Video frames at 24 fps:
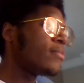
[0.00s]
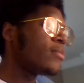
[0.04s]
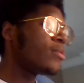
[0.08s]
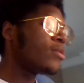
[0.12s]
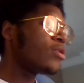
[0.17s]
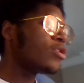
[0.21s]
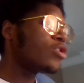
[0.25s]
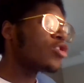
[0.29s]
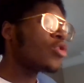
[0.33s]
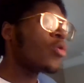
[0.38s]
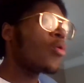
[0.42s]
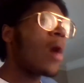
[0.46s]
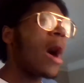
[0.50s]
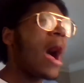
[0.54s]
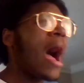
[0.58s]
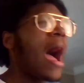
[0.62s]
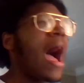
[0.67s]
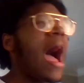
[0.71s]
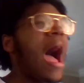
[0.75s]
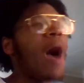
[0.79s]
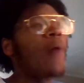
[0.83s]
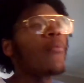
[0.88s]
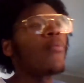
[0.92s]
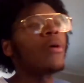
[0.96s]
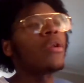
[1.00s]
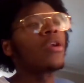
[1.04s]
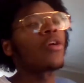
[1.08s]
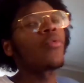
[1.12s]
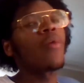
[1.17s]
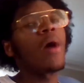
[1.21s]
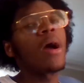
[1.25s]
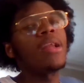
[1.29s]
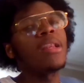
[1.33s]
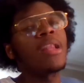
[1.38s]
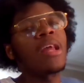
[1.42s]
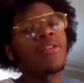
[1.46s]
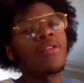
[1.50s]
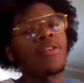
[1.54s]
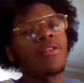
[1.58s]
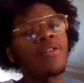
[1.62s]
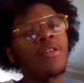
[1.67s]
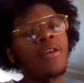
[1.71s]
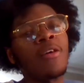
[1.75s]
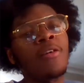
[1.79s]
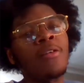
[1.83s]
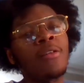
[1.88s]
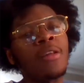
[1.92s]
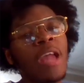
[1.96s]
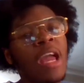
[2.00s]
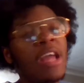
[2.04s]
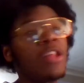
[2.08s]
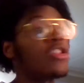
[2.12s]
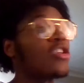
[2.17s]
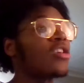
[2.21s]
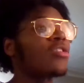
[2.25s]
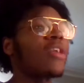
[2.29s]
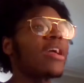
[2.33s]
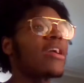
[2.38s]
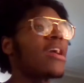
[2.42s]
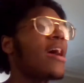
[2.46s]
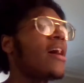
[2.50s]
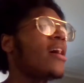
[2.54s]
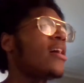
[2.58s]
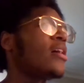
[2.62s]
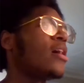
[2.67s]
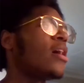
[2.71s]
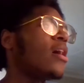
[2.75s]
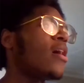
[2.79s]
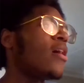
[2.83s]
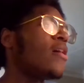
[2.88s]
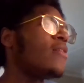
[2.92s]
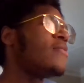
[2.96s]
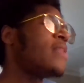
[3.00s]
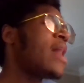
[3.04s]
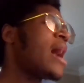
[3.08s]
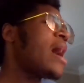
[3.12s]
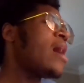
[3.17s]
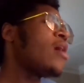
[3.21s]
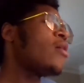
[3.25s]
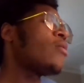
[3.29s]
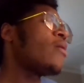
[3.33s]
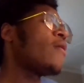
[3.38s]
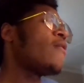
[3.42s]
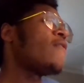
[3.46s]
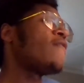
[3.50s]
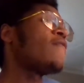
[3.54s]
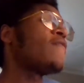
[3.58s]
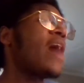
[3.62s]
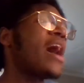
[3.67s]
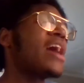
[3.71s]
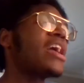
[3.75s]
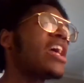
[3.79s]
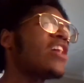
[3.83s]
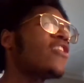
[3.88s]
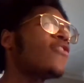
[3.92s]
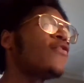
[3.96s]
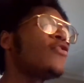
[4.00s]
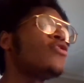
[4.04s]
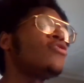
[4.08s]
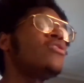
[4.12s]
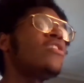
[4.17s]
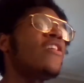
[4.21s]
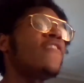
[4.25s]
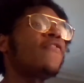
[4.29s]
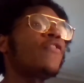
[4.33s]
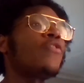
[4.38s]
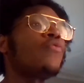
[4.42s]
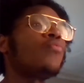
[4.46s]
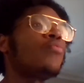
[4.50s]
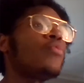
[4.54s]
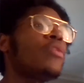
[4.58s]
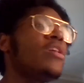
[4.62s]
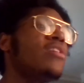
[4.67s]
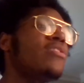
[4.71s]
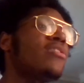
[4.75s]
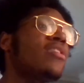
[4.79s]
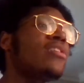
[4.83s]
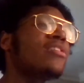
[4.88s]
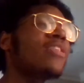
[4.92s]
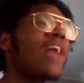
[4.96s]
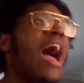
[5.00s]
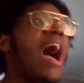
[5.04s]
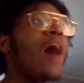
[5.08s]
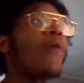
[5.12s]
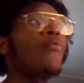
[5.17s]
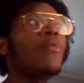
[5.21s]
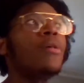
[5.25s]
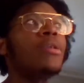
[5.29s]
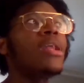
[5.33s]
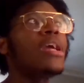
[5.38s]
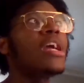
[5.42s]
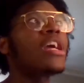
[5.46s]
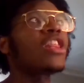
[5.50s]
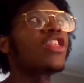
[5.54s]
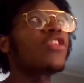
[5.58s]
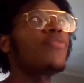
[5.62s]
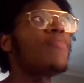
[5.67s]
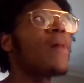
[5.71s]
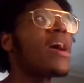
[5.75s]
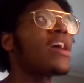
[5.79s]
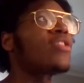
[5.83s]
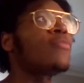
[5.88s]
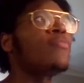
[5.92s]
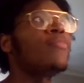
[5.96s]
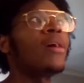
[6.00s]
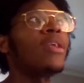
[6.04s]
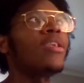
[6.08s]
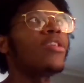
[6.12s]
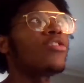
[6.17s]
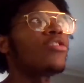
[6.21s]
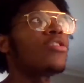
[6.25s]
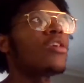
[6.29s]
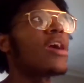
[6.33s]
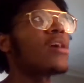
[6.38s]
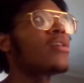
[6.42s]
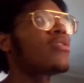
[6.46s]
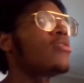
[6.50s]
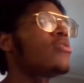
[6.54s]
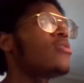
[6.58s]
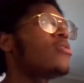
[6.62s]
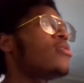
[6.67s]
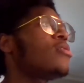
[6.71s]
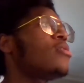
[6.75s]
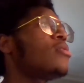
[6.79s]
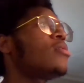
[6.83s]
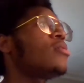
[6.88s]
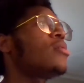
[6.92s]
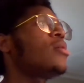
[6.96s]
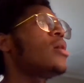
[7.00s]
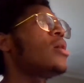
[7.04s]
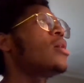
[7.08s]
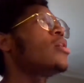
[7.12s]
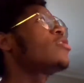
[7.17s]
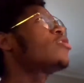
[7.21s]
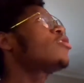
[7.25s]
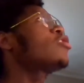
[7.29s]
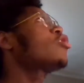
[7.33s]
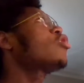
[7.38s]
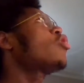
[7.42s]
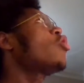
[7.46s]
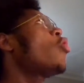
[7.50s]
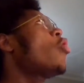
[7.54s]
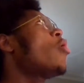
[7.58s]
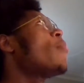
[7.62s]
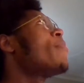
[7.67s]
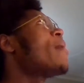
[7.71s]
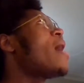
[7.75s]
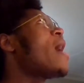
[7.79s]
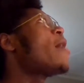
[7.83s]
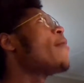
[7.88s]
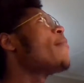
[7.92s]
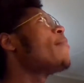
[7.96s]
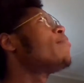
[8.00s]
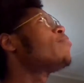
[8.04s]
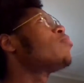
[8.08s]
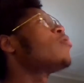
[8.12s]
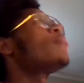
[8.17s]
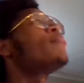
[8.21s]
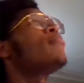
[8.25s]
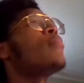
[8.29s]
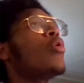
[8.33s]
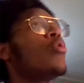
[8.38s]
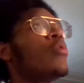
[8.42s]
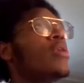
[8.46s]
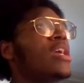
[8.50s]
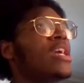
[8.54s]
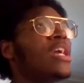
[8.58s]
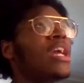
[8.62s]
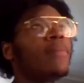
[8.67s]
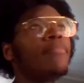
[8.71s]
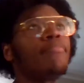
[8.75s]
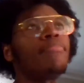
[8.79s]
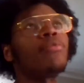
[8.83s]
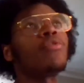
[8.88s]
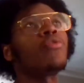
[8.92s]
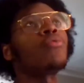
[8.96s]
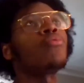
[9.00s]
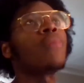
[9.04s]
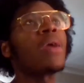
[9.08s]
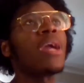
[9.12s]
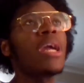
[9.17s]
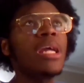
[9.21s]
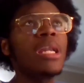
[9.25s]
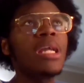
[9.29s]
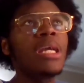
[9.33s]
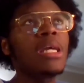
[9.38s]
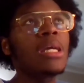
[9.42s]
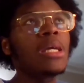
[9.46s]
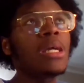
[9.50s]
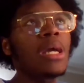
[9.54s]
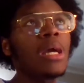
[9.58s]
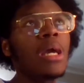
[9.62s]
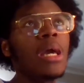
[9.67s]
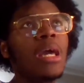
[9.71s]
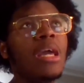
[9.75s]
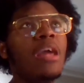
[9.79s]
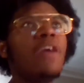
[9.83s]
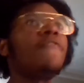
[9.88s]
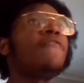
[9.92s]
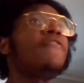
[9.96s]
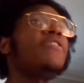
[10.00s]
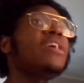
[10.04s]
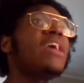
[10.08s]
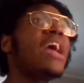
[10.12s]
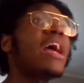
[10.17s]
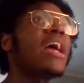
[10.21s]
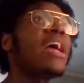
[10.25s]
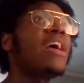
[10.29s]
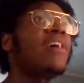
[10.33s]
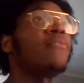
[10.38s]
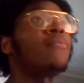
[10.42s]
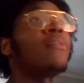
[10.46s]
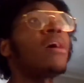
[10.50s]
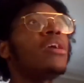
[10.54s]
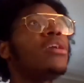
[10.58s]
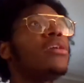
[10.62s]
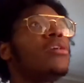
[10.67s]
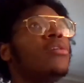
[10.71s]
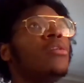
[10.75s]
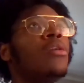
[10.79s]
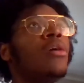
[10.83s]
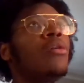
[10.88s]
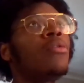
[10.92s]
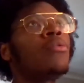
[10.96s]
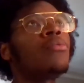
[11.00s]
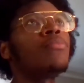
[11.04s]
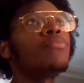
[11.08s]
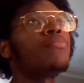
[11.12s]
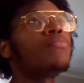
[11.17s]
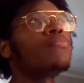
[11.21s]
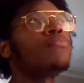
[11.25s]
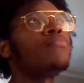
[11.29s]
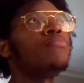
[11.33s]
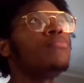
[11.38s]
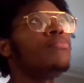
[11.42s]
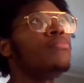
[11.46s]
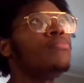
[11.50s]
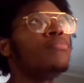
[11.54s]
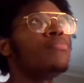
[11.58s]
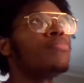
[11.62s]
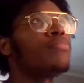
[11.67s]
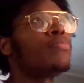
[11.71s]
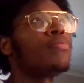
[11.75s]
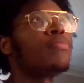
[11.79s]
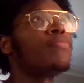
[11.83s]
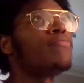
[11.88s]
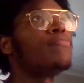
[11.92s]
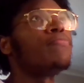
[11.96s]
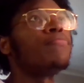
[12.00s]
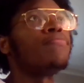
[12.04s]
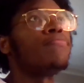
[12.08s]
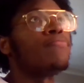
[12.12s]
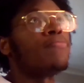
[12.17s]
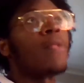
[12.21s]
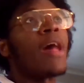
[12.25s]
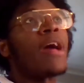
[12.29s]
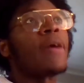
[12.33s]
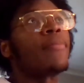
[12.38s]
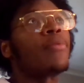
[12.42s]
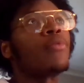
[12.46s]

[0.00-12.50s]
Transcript: So I wouldn't quite necessarily, and just like, now, I guess for different reasons, I wouldn't expect Belichick to go about promoting and parading if he, like, you know, like,